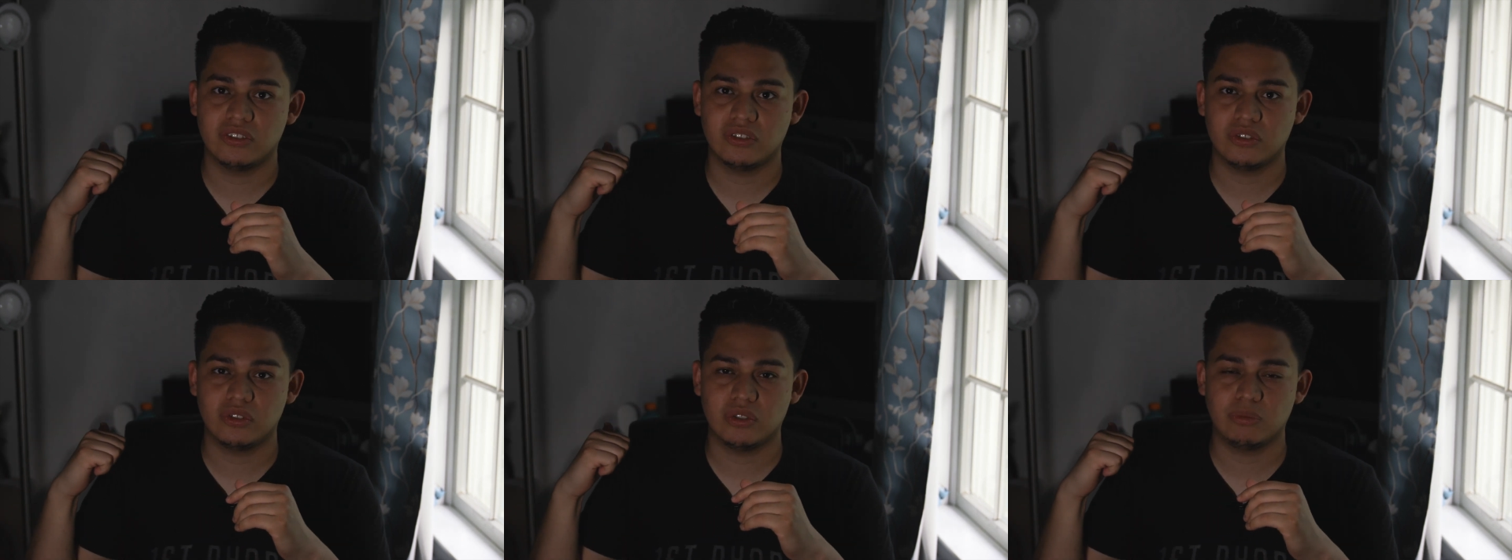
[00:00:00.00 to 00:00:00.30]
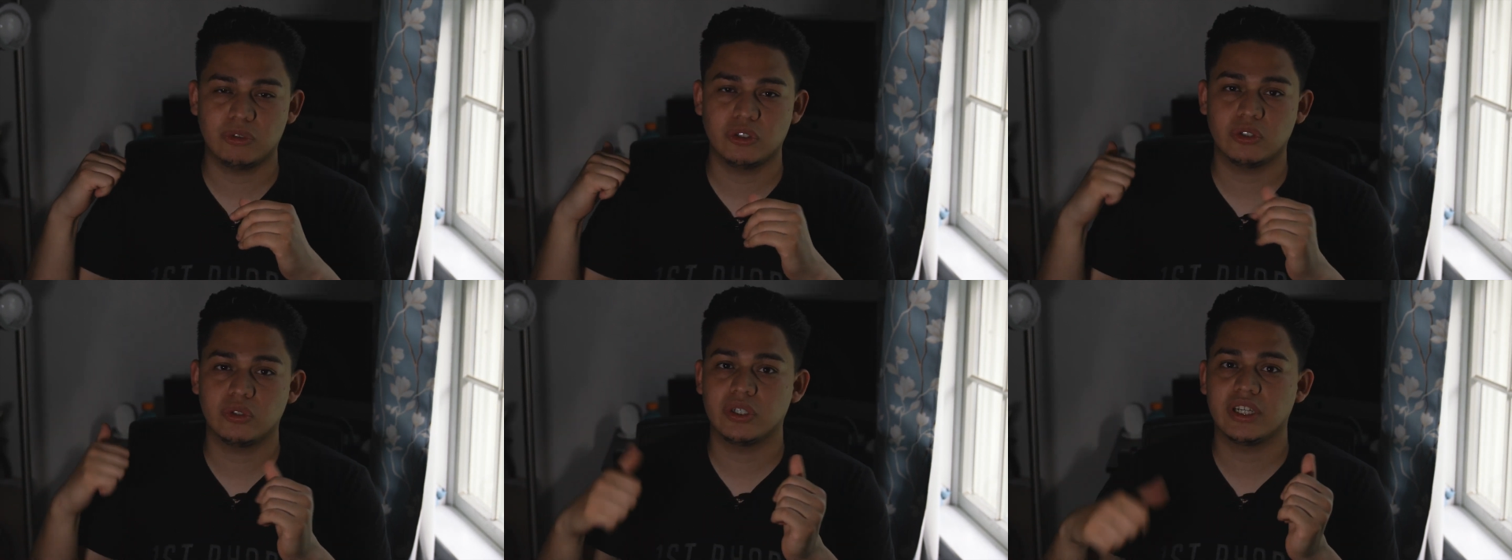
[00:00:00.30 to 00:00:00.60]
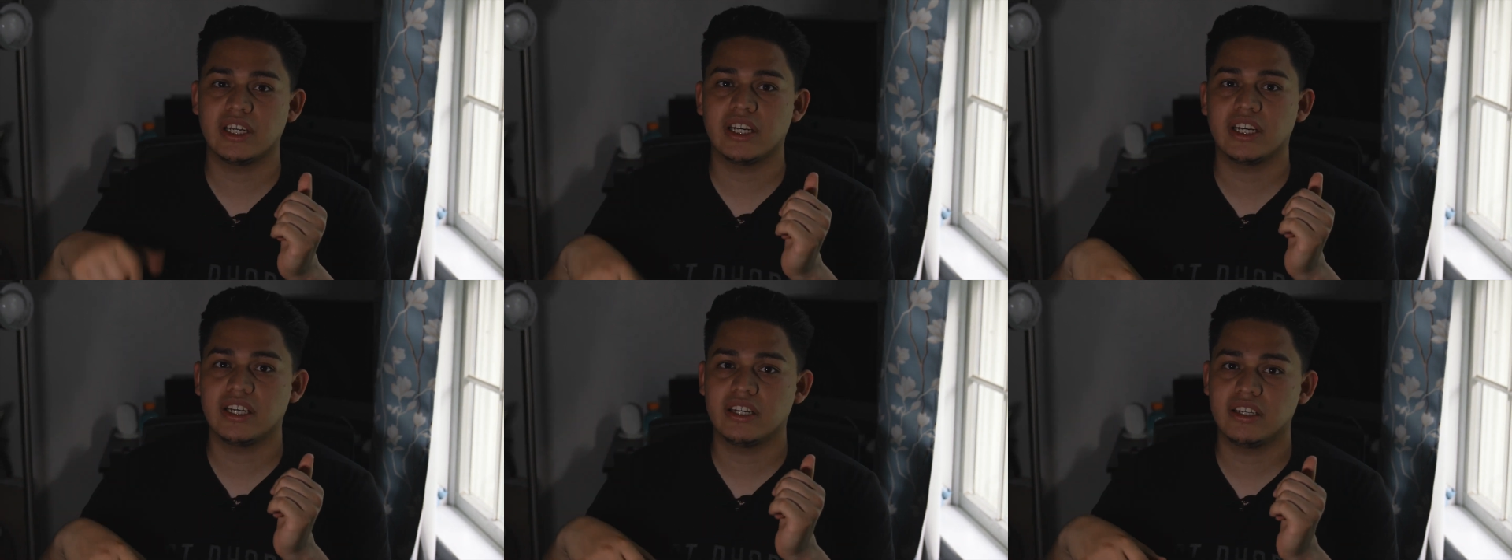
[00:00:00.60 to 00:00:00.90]
So I'm gonna go
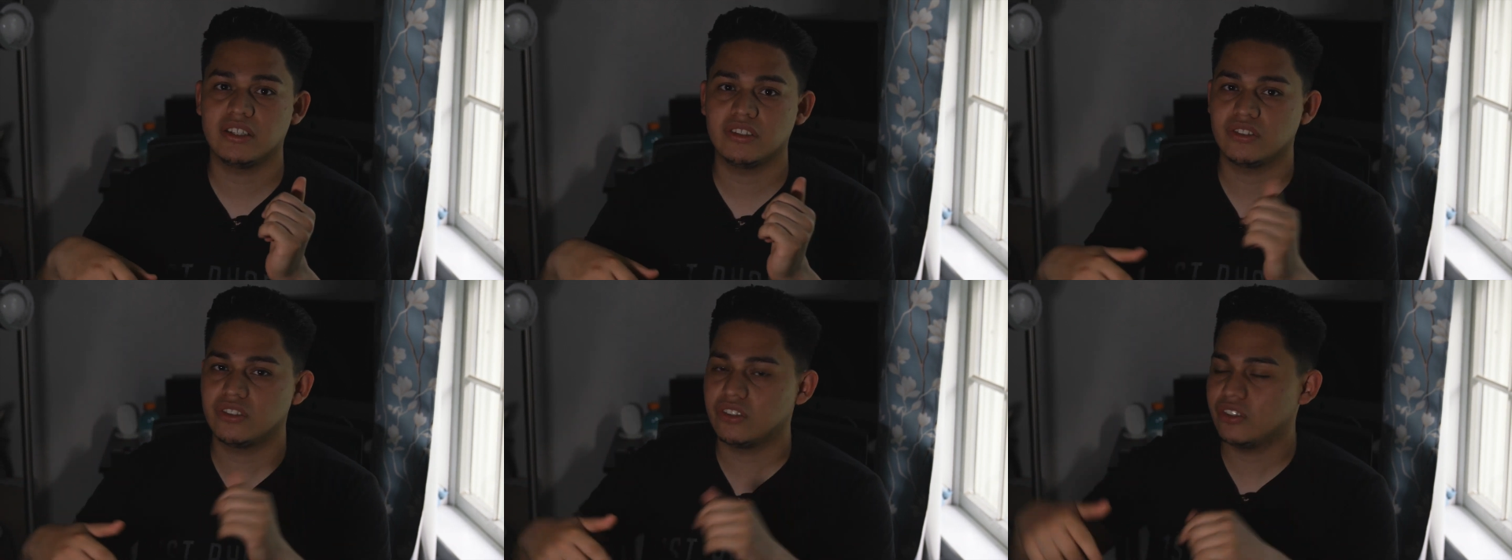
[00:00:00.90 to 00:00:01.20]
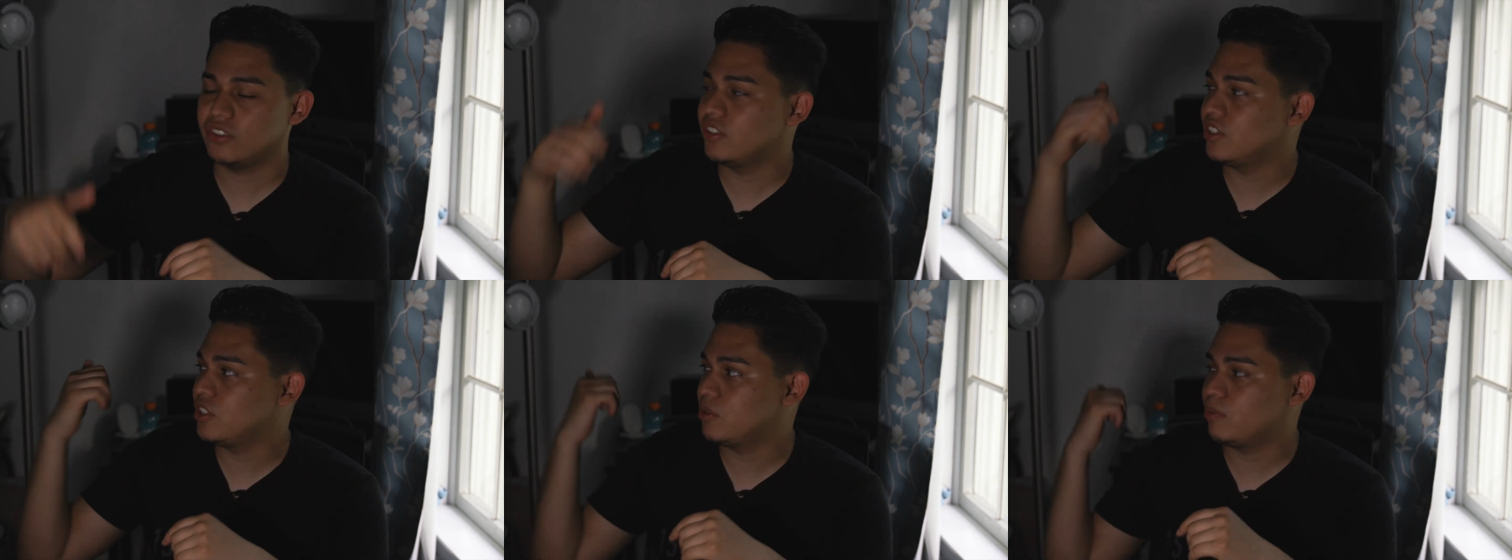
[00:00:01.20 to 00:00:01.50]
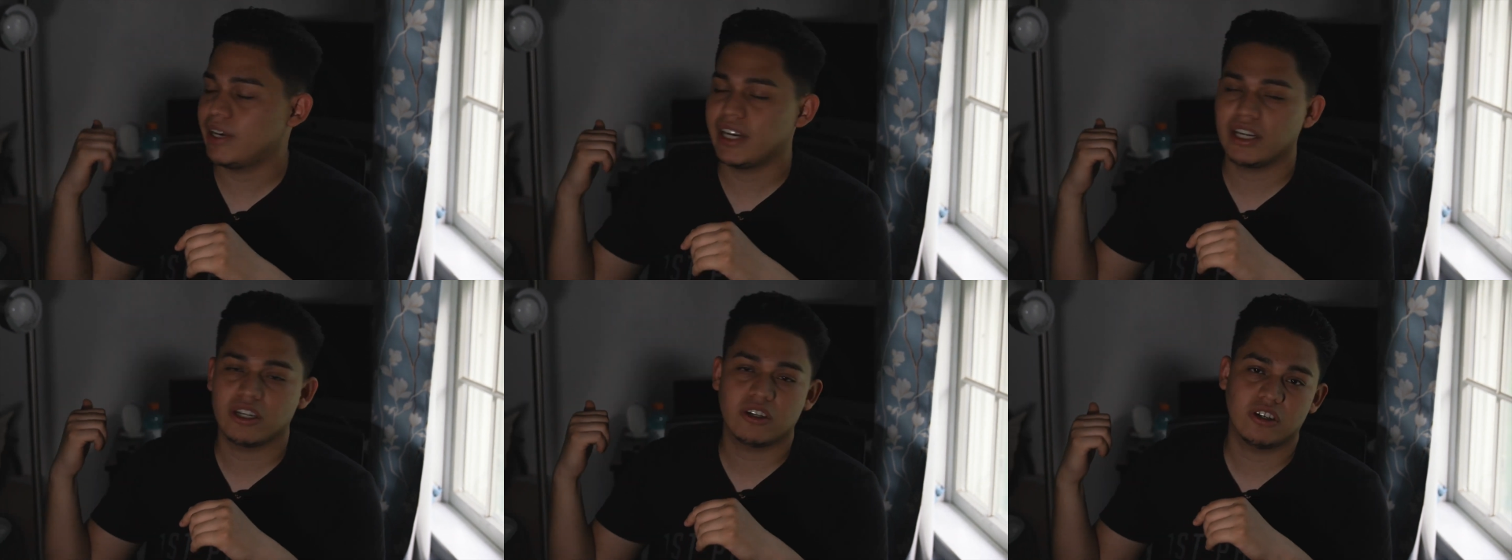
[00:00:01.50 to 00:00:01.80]
ahead and turn these
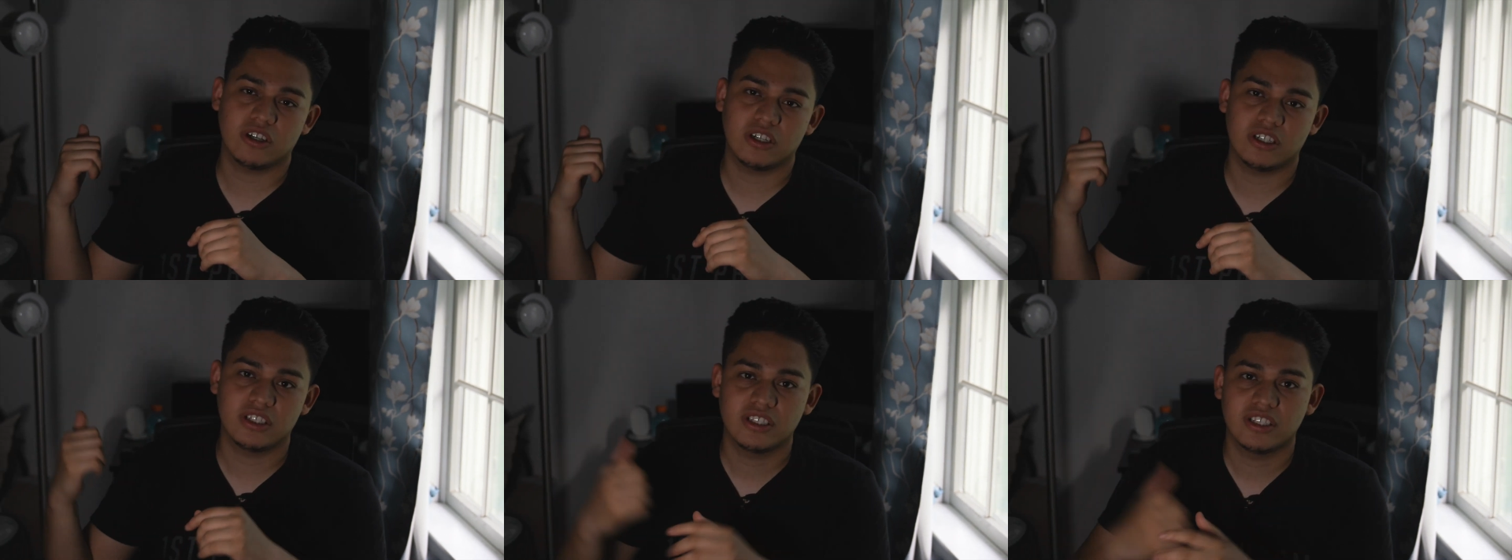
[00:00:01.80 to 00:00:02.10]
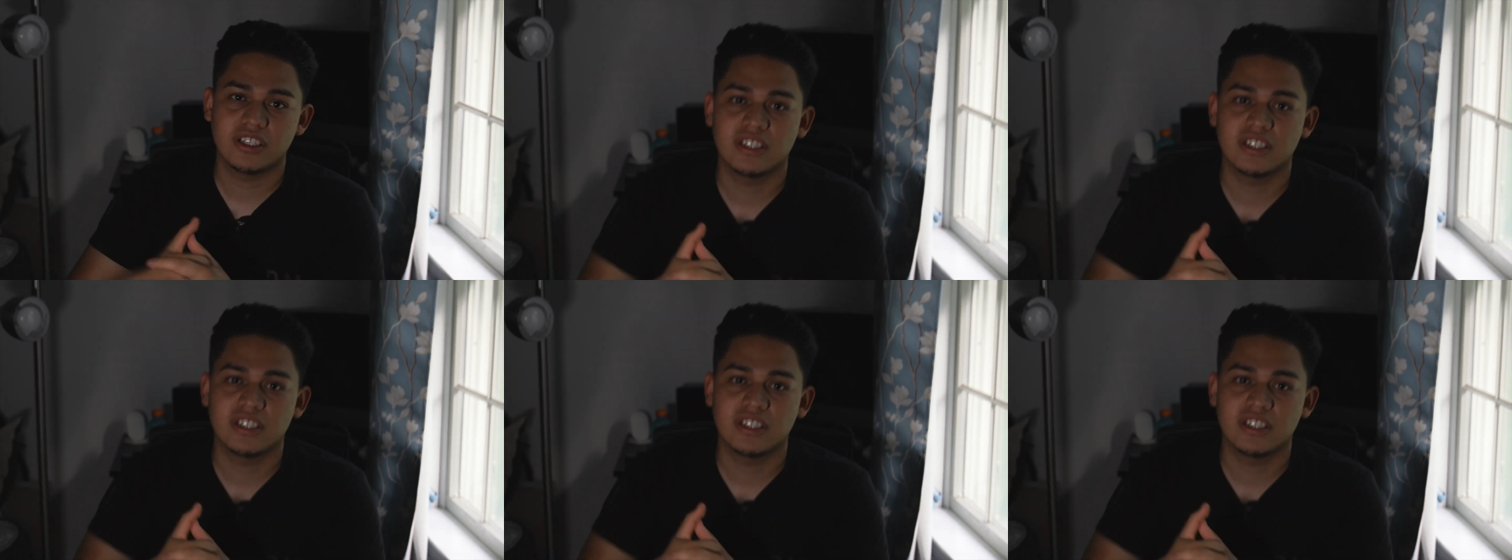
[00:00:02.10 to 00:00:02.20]
back on.